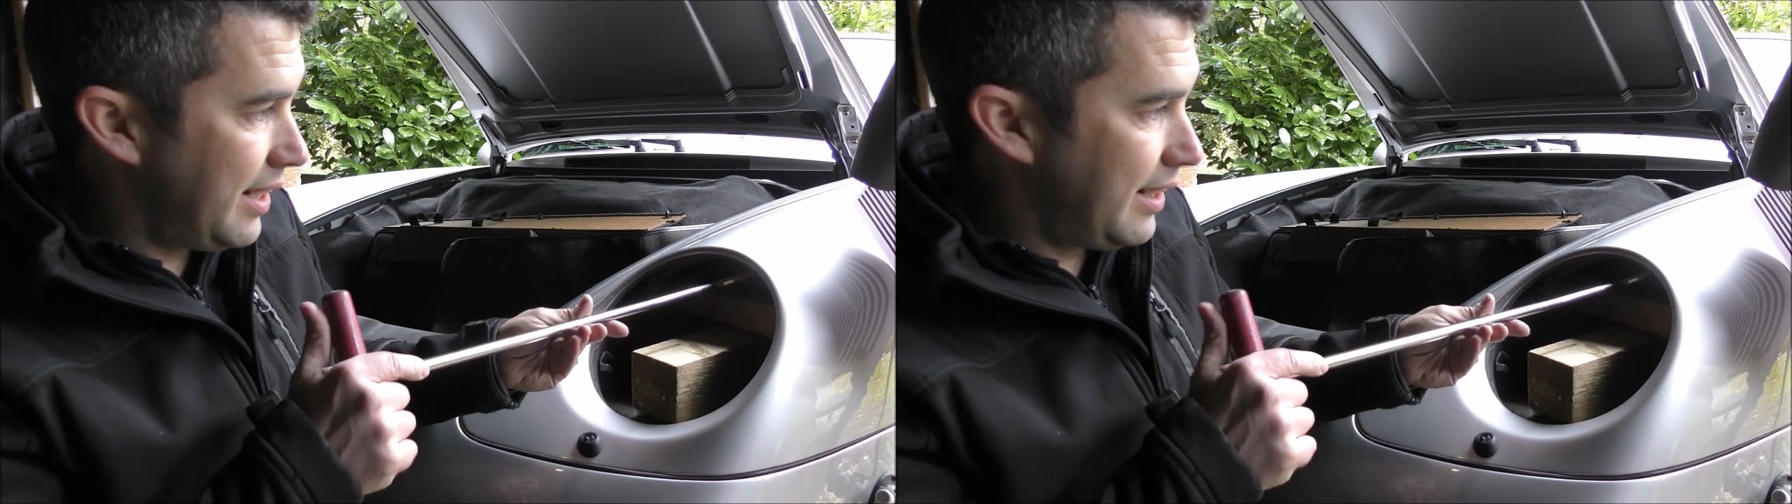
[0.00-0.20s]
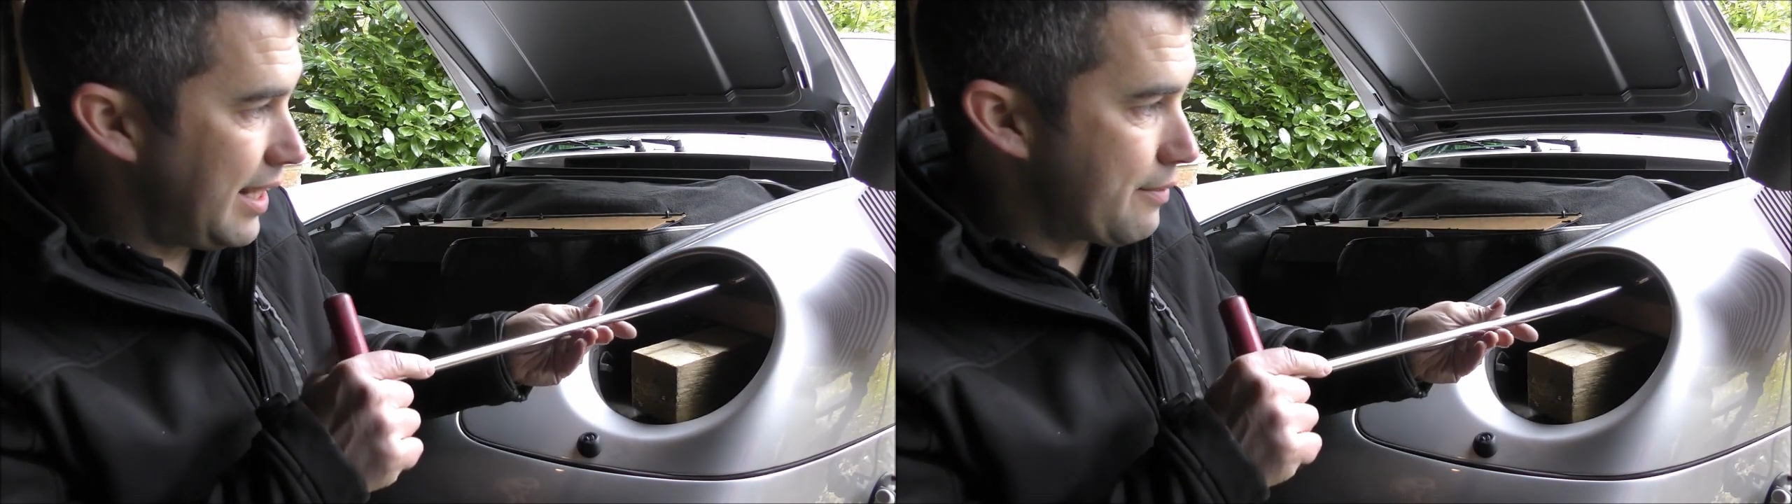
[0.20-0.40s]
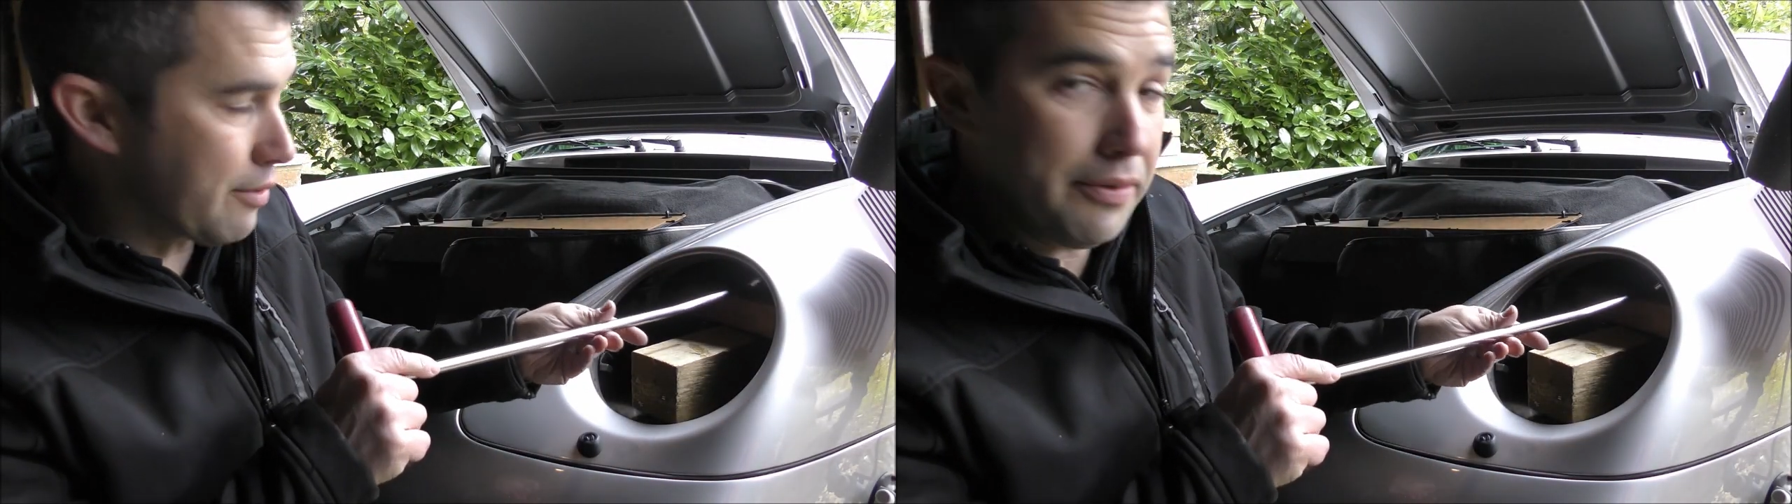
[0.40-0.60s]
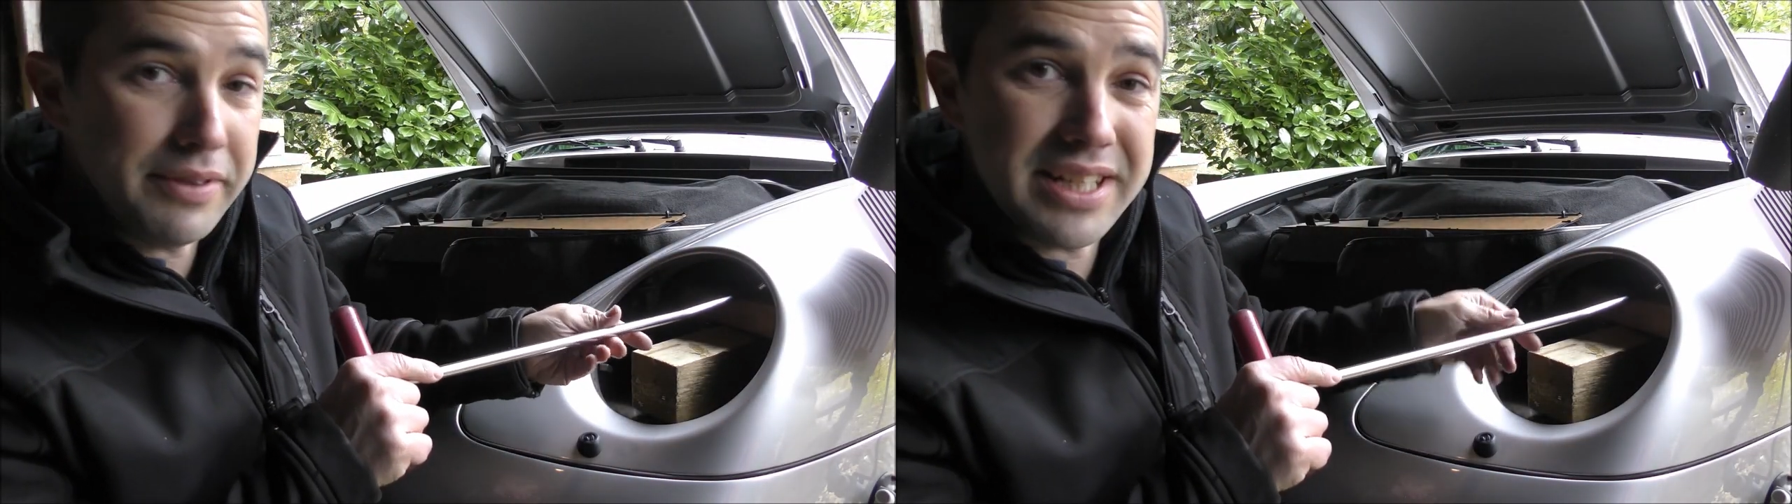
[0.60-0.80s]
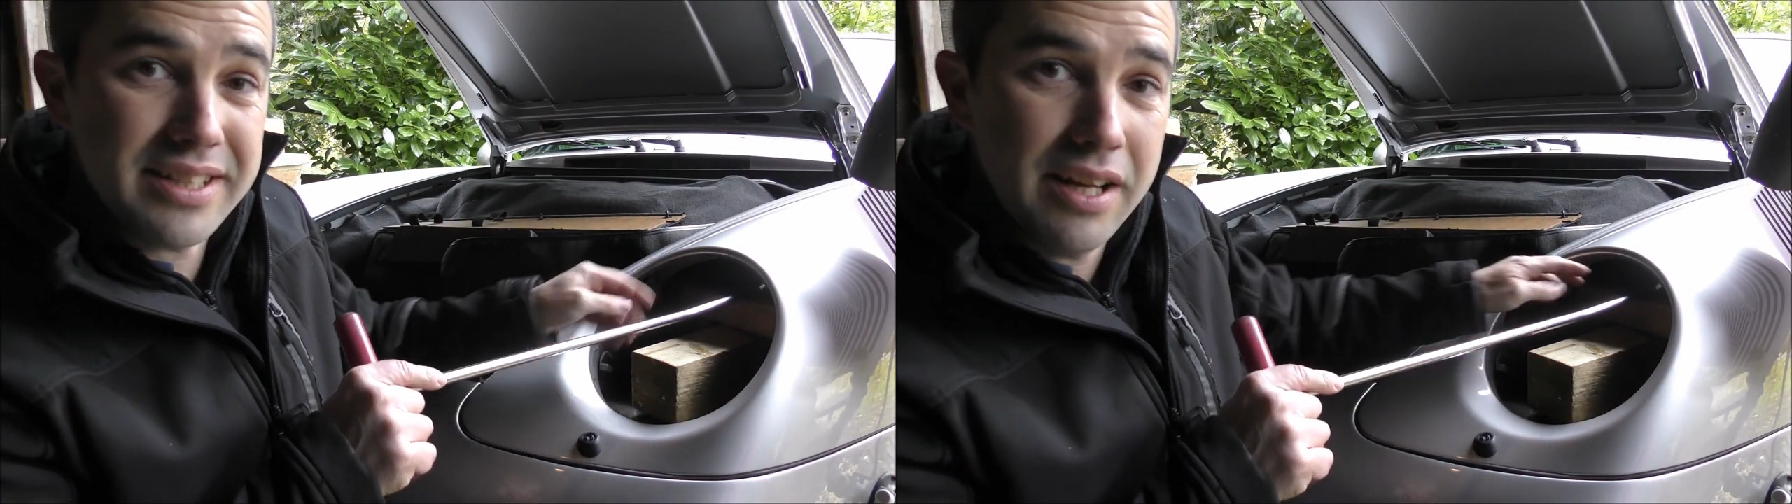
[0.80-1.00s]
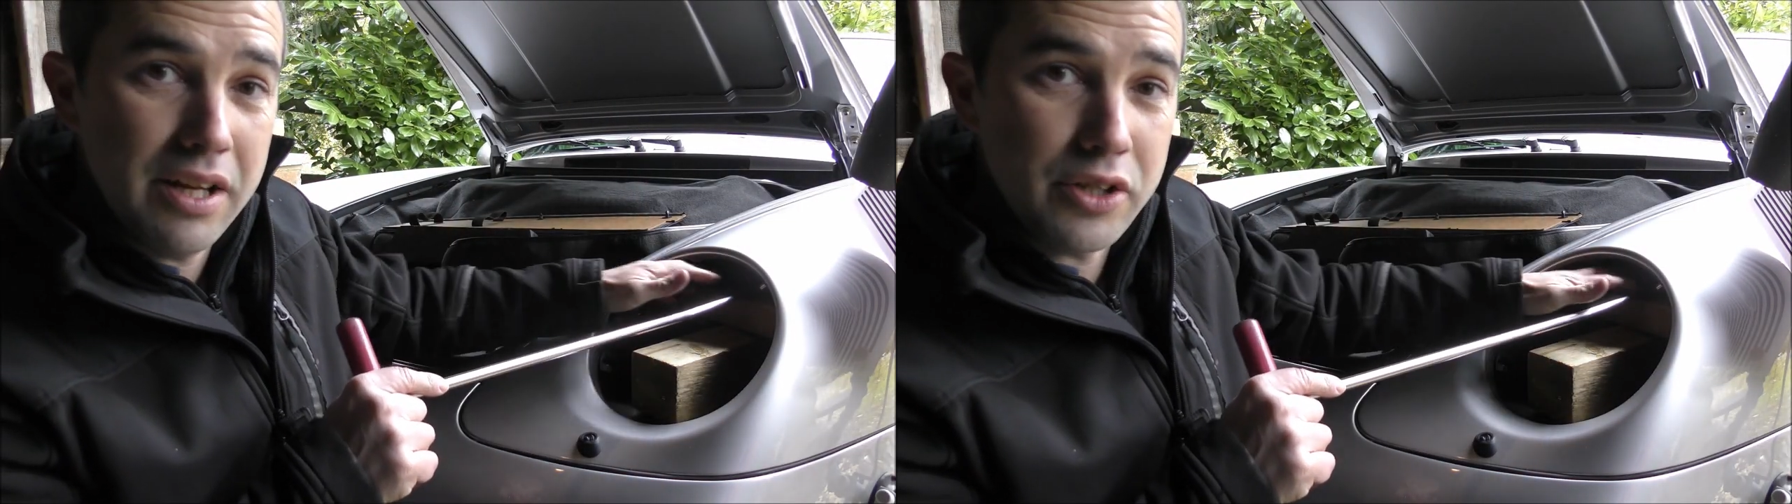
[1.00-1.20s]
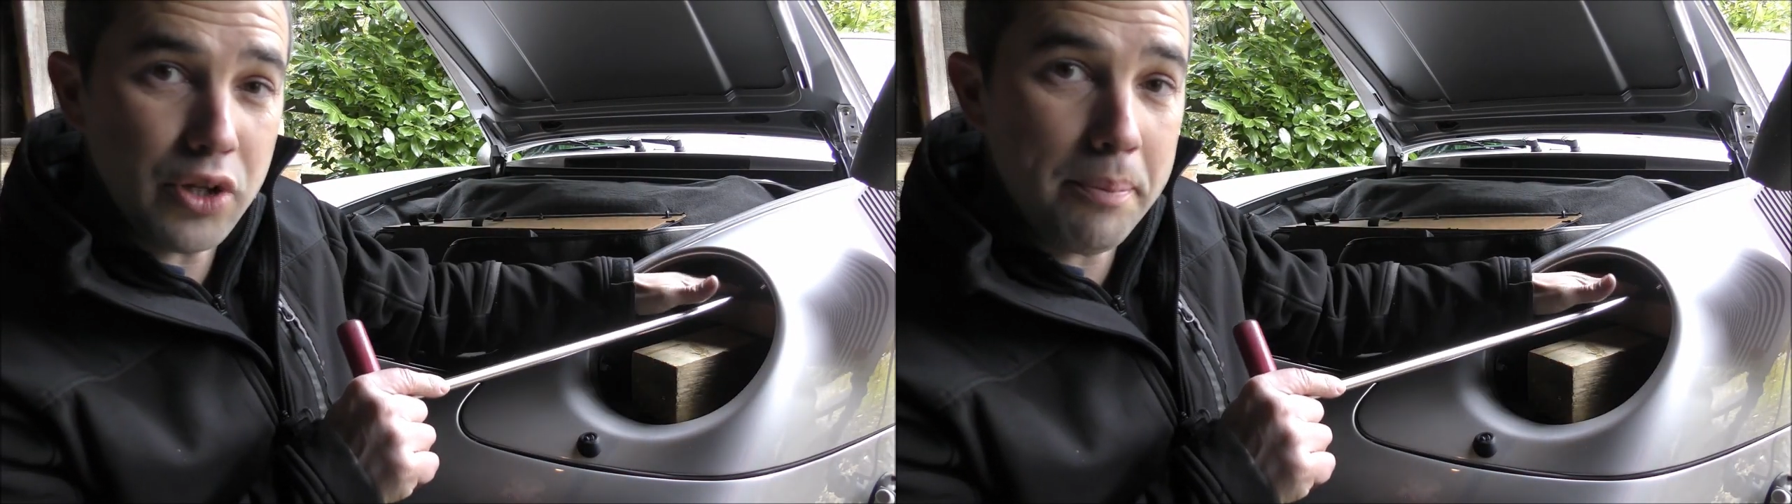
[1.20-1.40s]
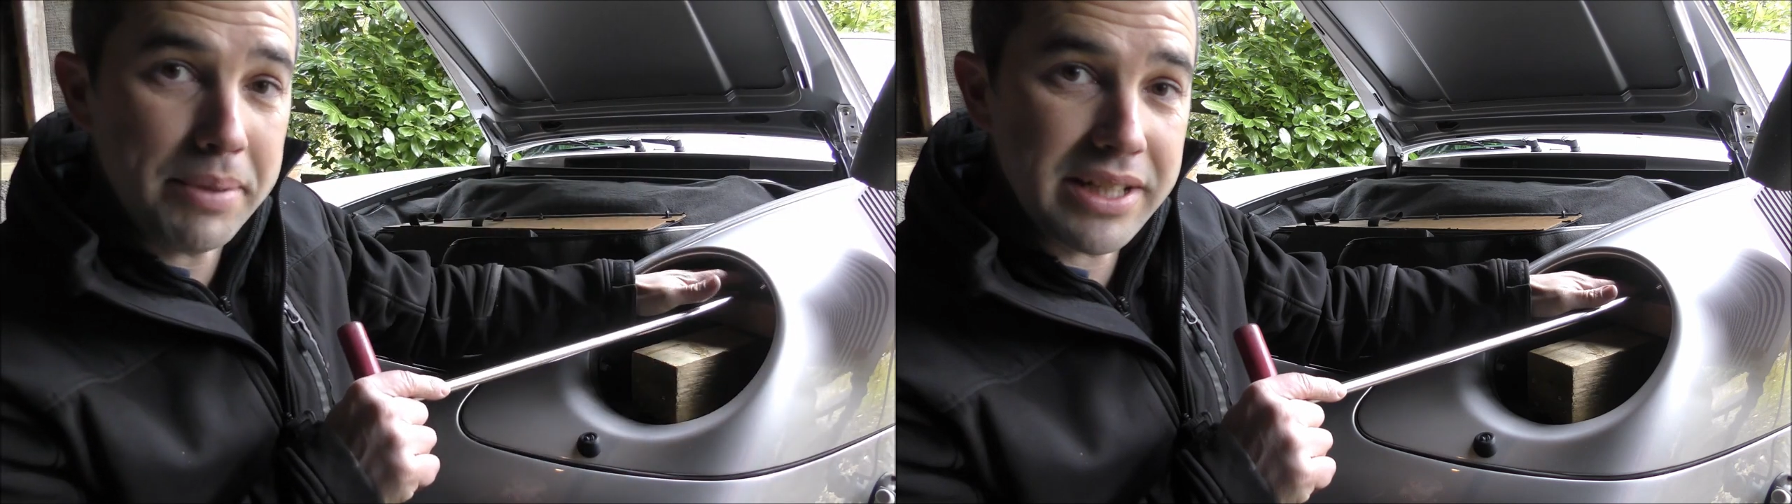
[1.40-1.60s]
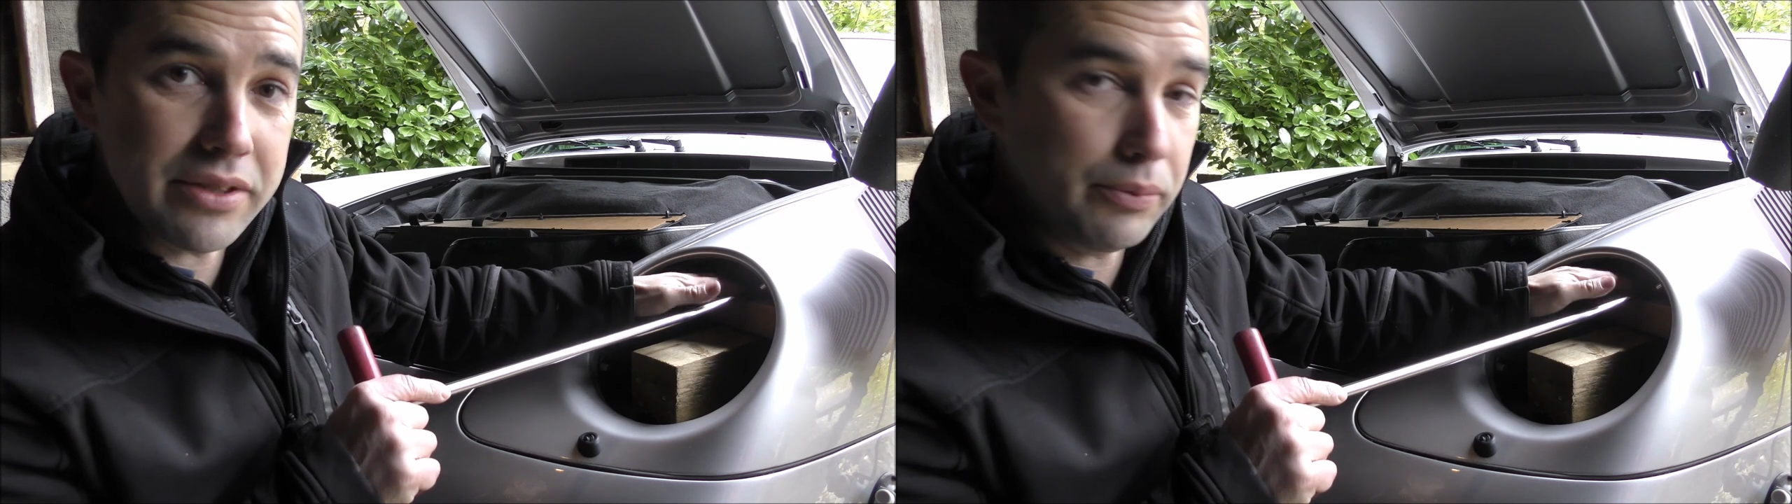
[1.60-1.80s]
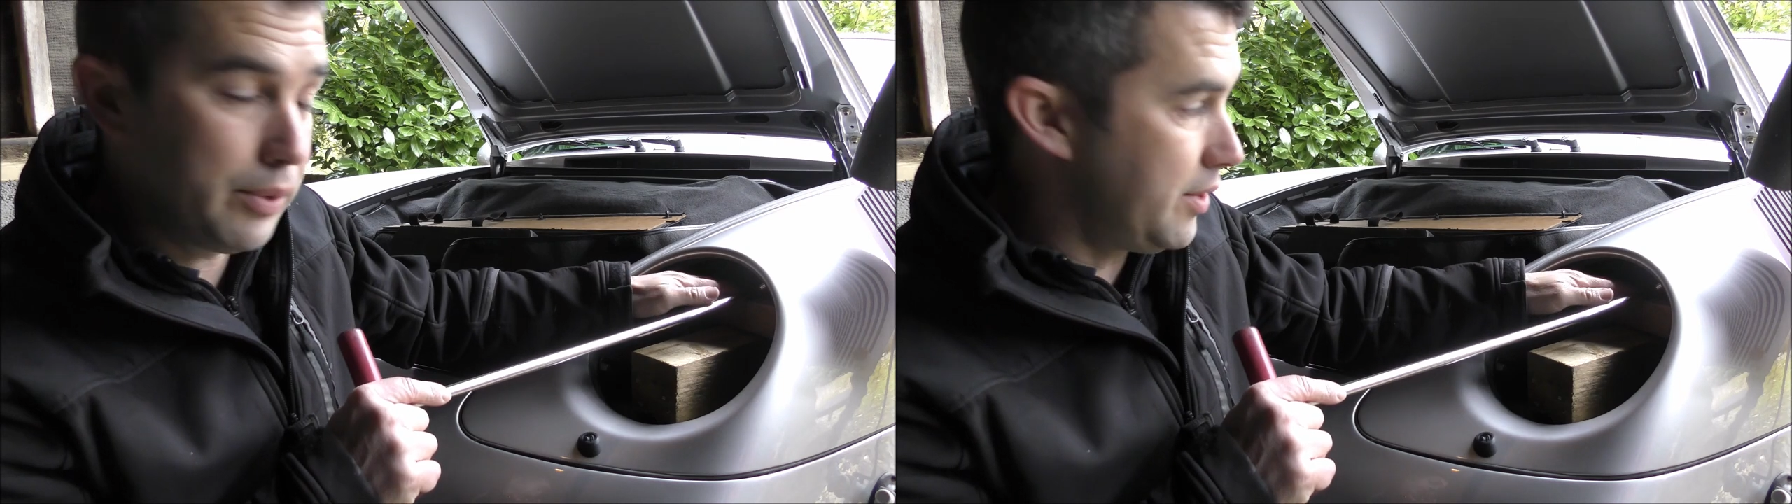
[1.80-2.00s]
lever off this top piece
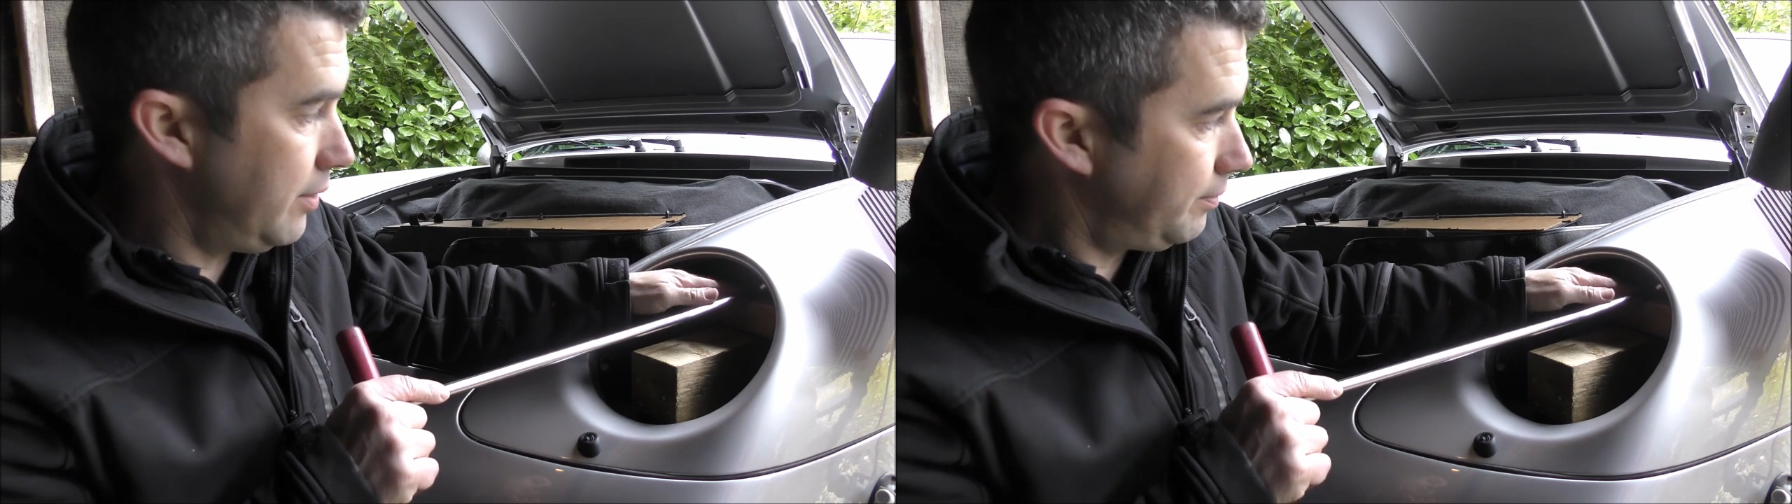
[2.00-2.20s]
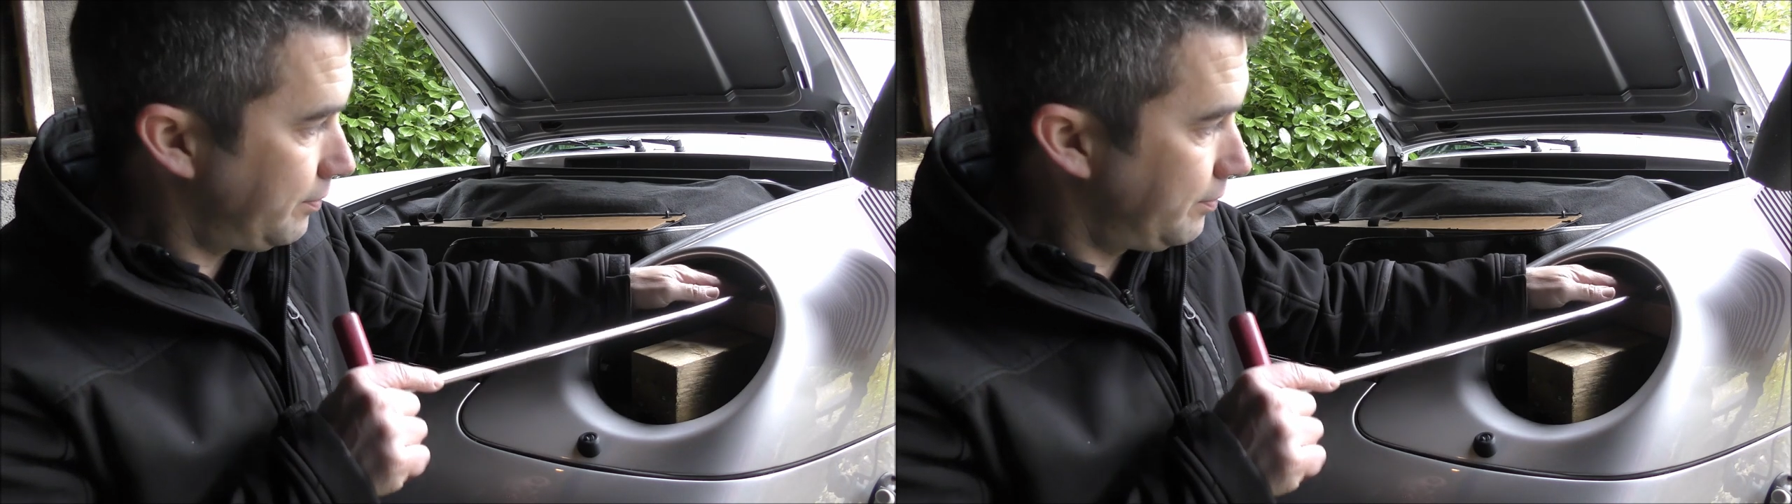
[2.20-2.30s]
of wood,